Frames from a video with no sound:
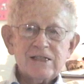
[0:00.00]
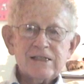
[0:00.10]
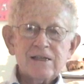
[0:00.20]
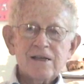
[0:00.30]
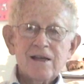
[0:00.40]

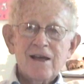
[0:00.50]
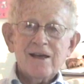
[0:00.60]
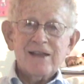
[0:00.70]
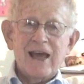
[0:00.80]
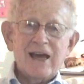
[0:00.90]
just
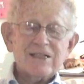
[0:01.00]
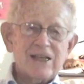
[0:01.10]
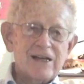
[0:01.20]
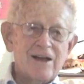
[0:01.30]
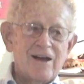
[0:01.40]
the
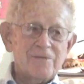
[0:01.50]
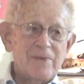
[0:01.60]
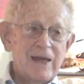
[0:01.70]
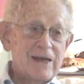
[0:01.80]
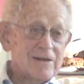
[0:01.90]
accent on
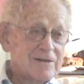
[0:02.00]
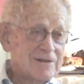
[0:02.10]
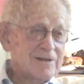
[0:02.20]
being